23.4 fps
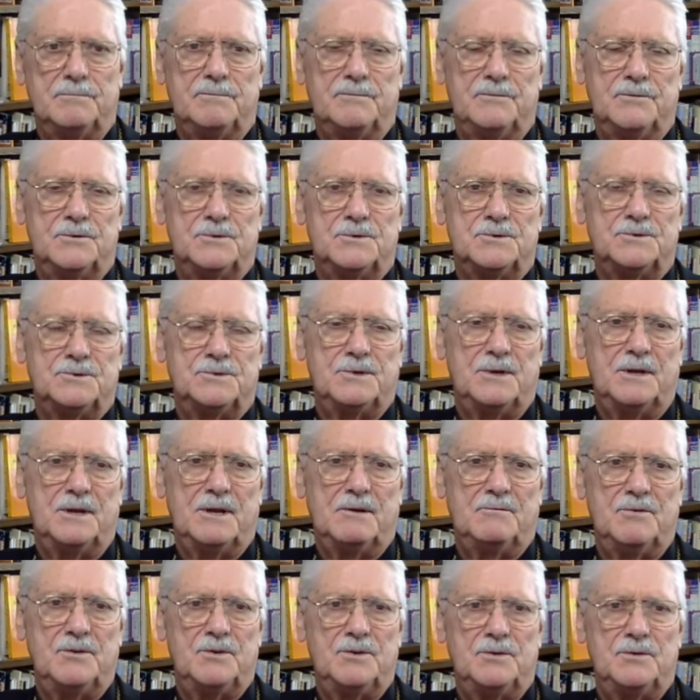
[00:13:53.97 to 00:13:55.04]
verse
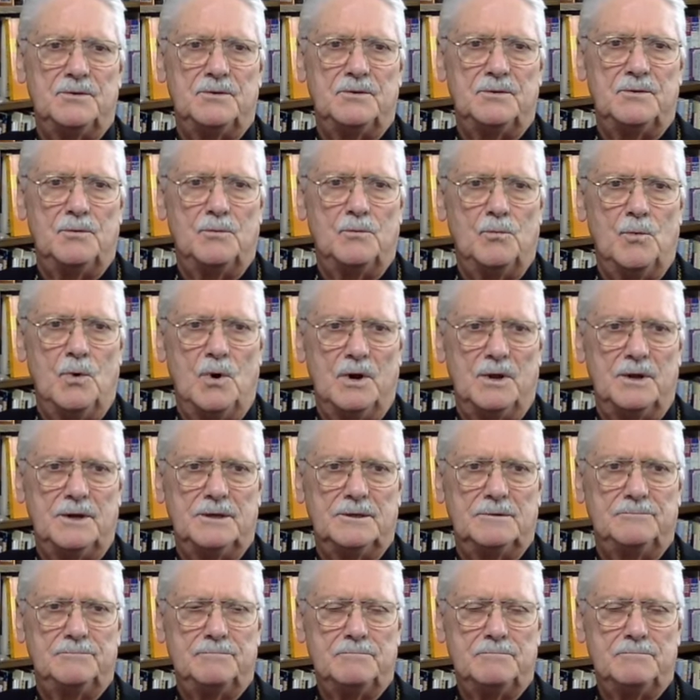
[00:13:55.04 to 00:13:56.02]
11:1.